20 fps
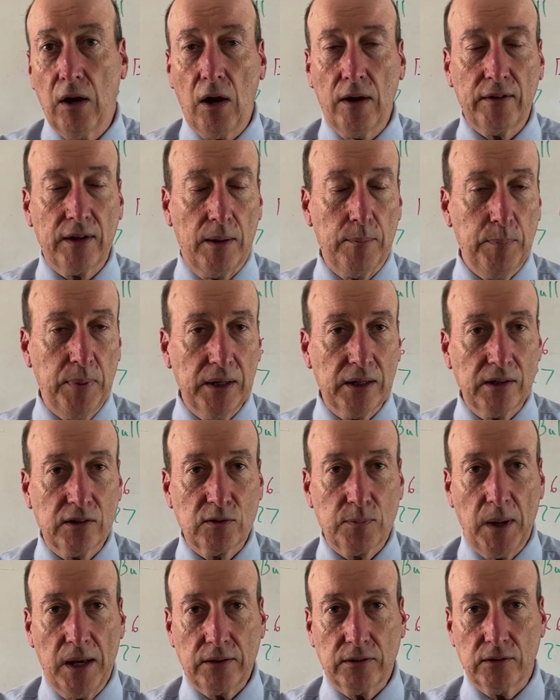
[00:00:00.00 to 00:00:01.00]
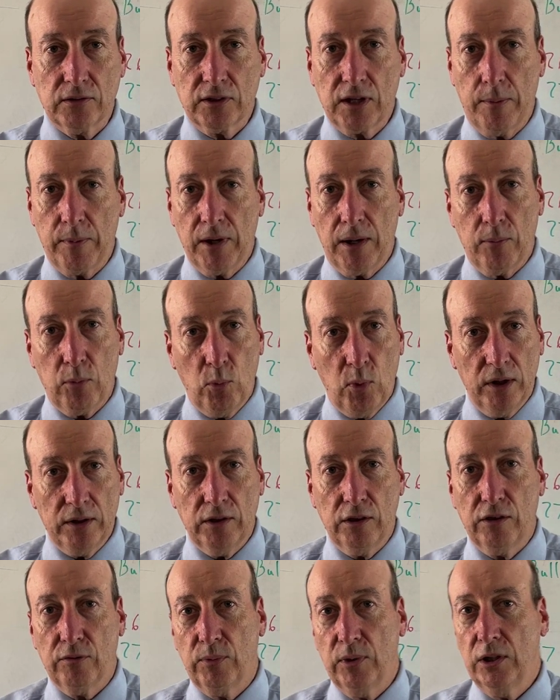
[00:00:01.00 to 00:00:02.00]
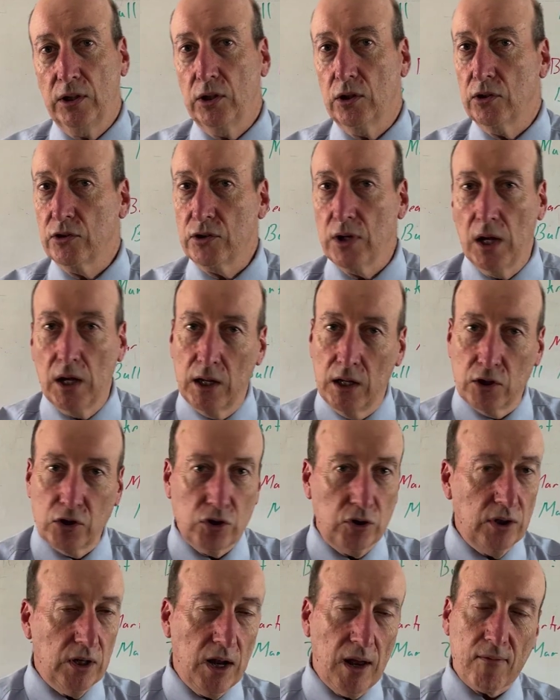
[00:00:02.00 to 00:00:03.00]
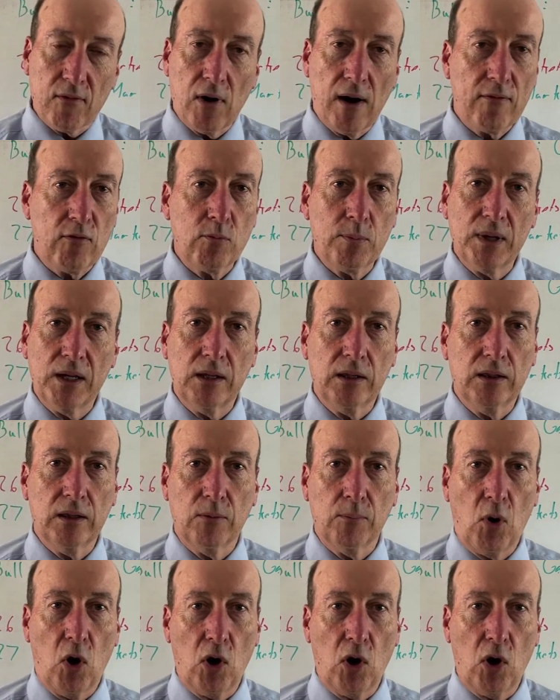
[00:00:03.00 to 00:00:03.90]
I've got big expenses coming up 1 to 3 years, you should never ever be in the